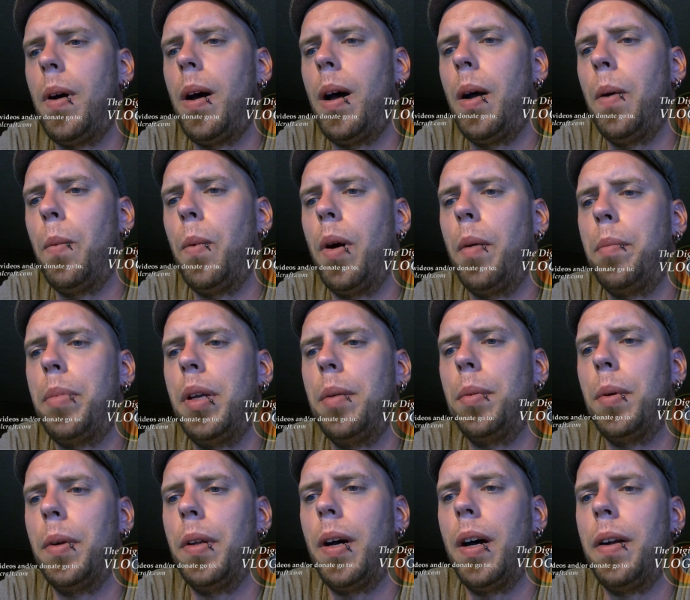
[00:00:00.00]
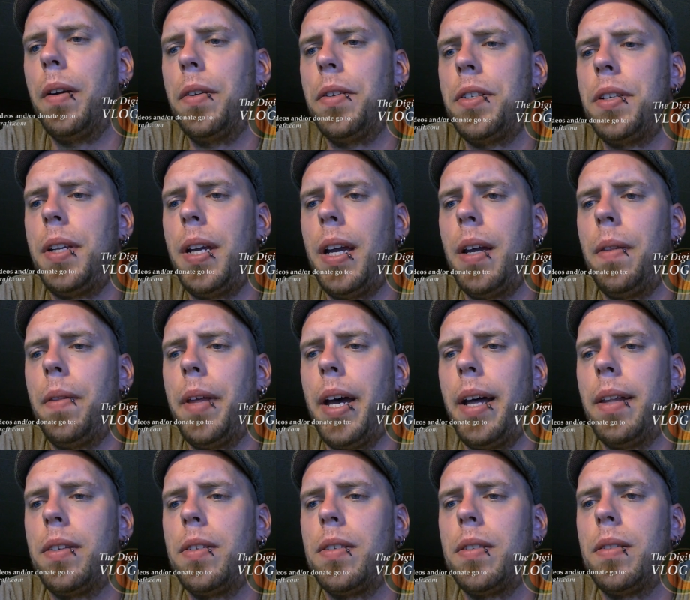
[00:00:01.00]
I want people to understand
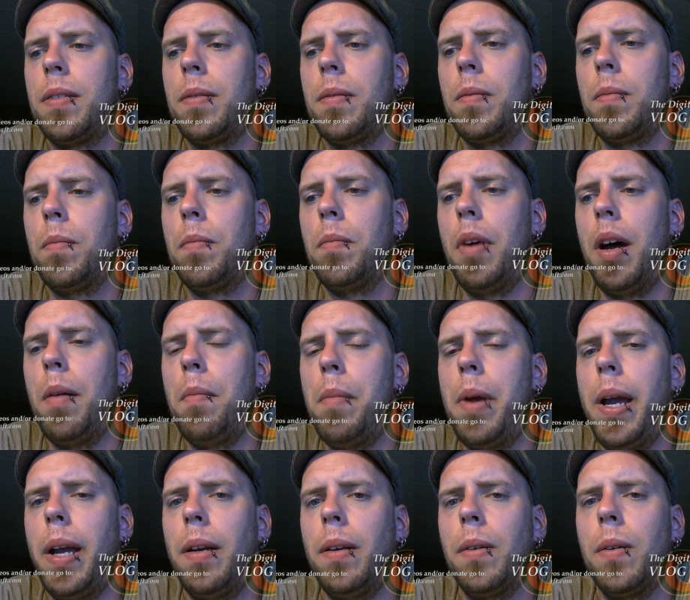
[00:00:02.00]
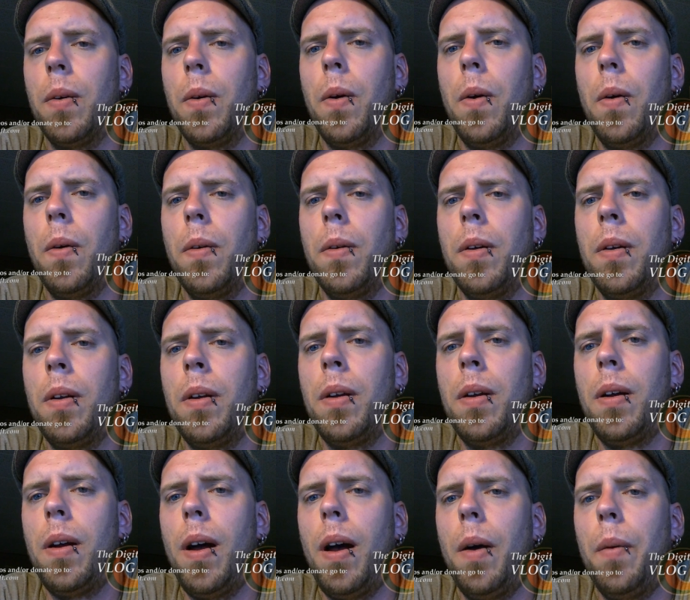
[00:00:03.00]
that's my main goal.
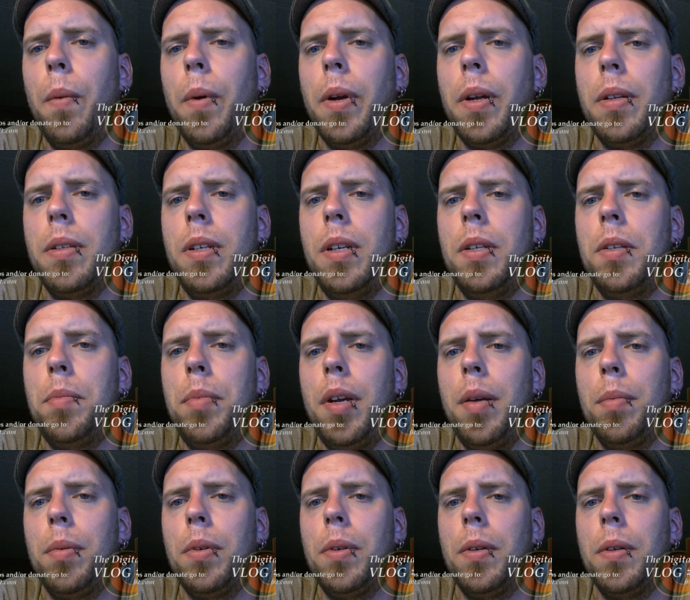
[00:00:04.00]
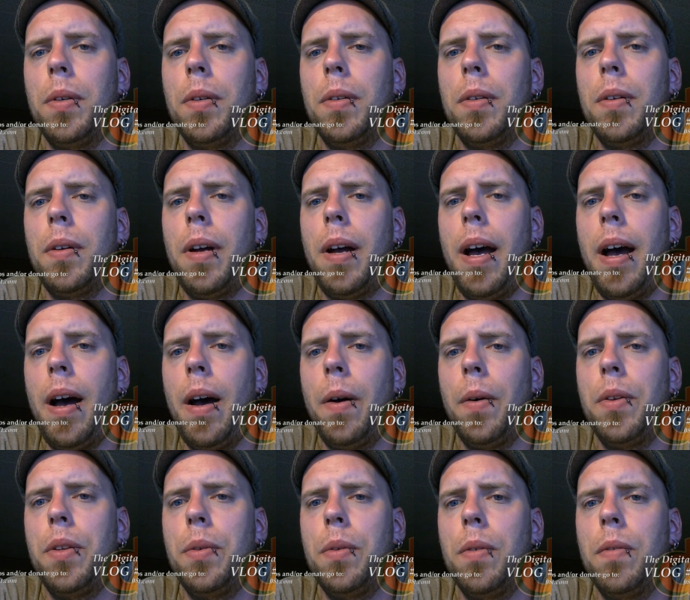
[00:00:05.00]
I want to teach people
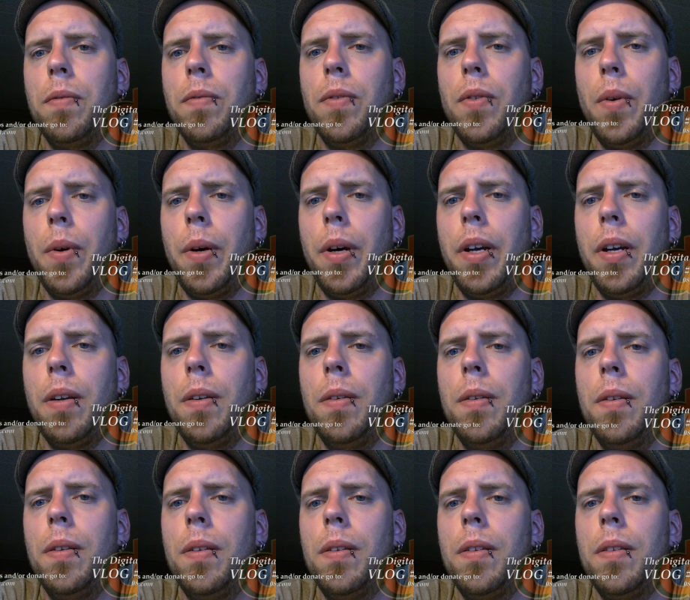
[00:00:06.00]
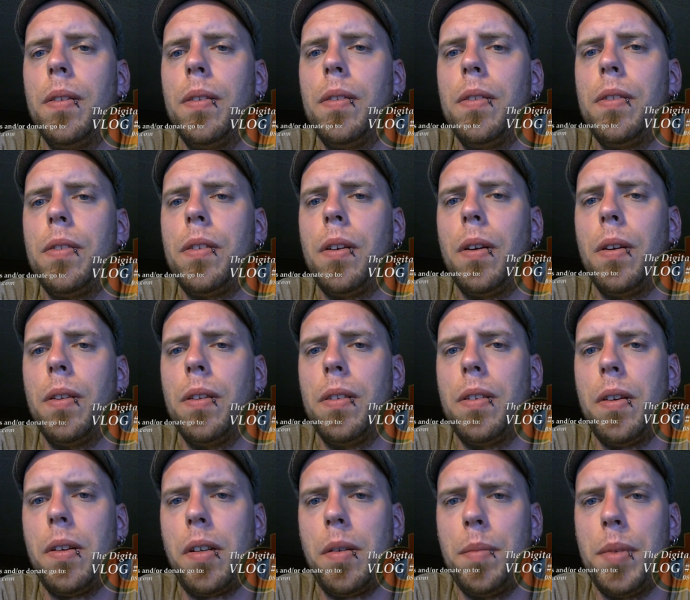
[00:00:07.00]
how to avoid certain
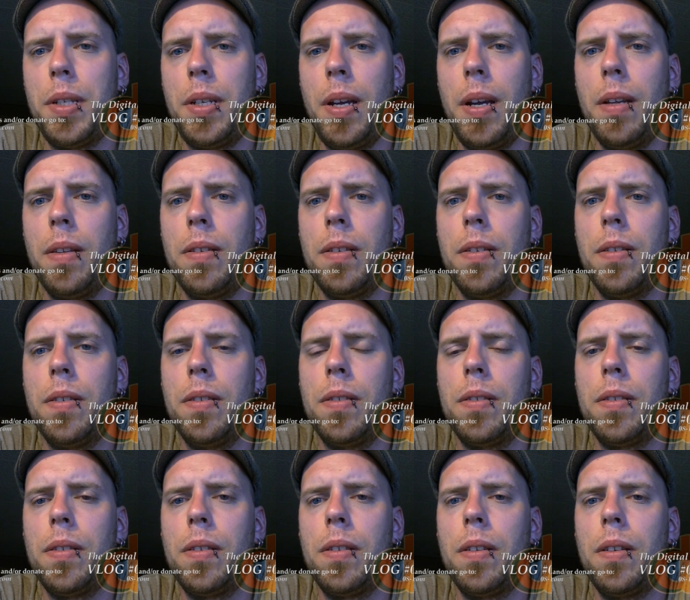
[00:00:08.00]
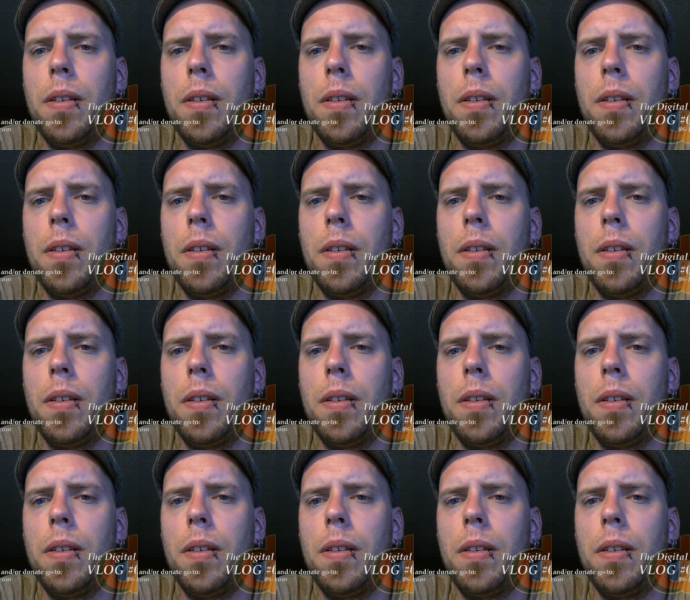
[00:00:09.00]
circumstances